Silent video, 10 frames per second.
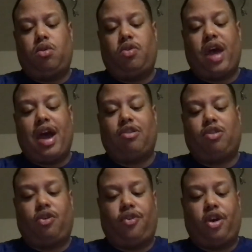the
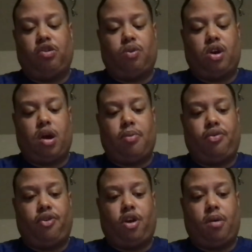actual funds would come
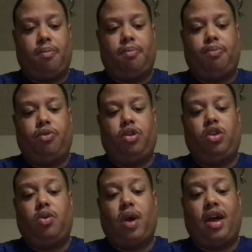from the
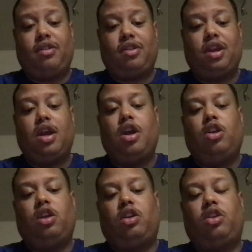U.S.,
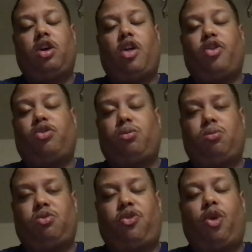and the other
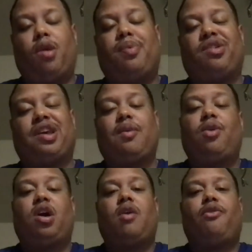40% will
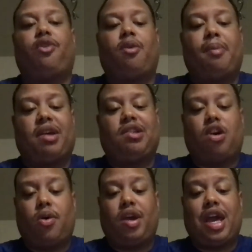come from
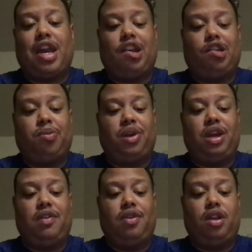Mexico and Canada, split
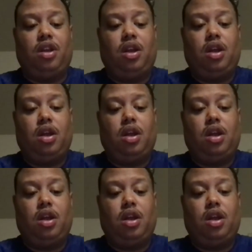evenly.